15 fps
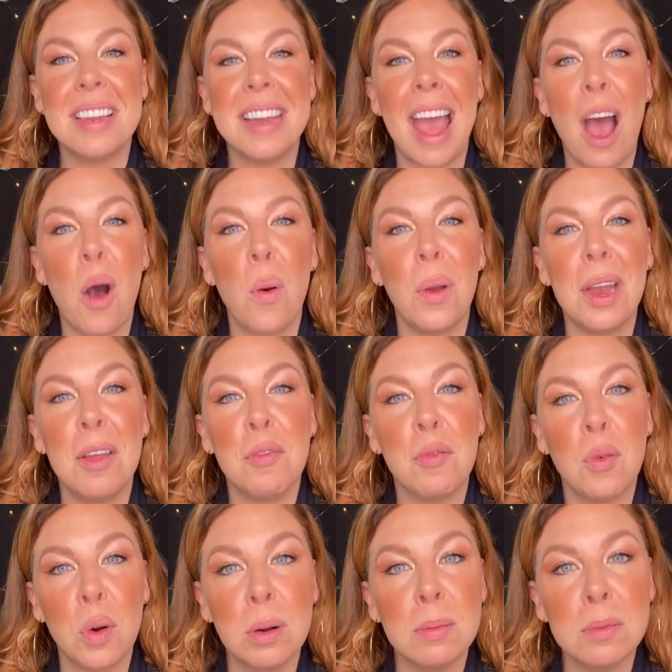and how it
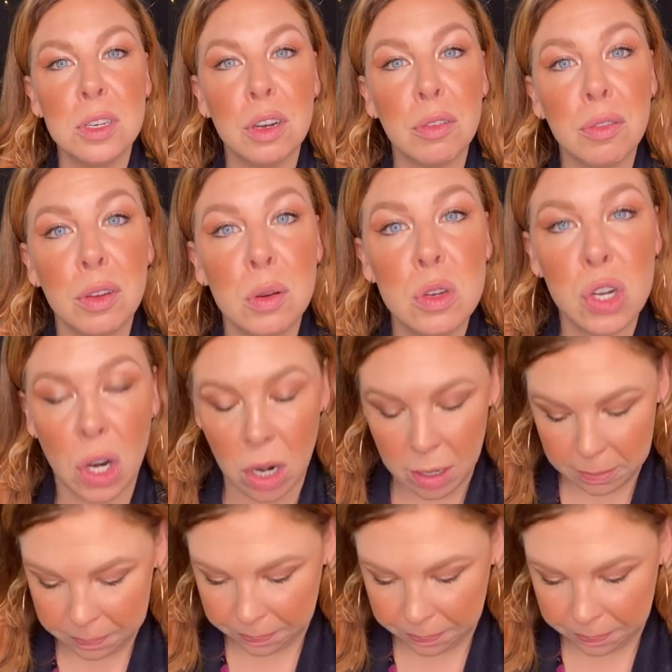informs your future.